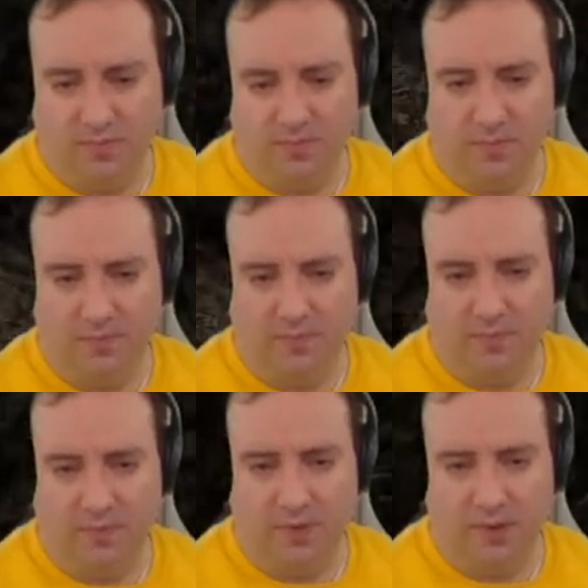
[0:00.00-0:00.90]

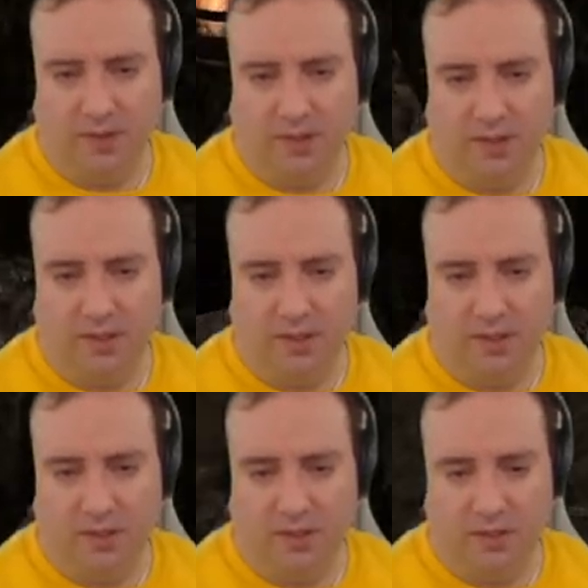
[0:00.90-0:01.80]

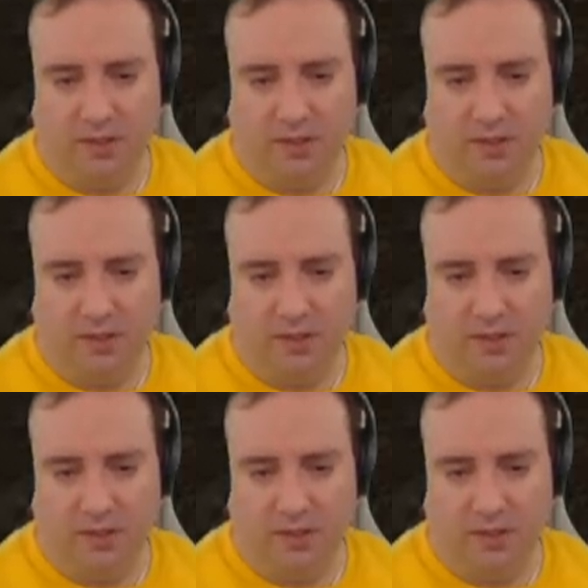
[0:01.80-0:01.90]
[no speech]